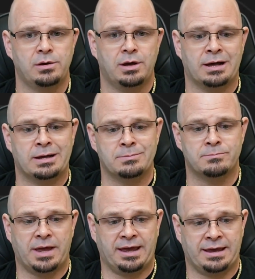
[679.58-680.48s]

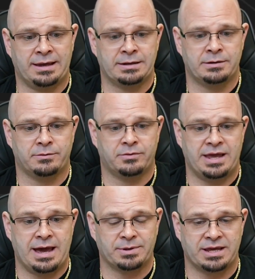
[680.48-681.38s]
and the
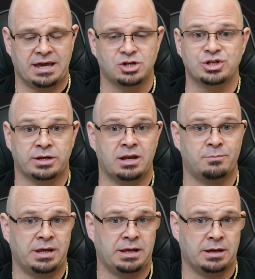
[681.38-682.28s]
application can
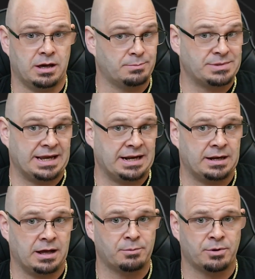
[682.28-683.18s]
be updated,
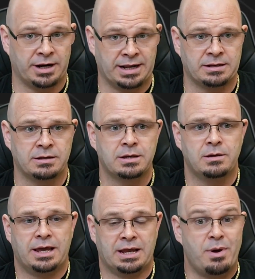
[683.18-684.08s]
upgraded,
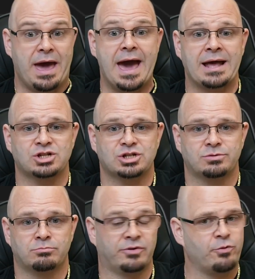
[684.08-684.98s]
and patched
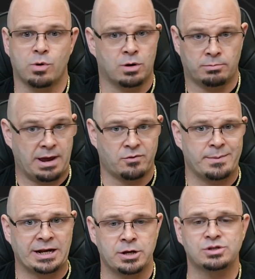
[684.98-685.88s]
before
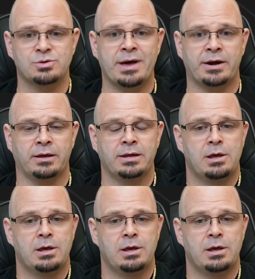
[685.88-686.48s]
everybody knows about it.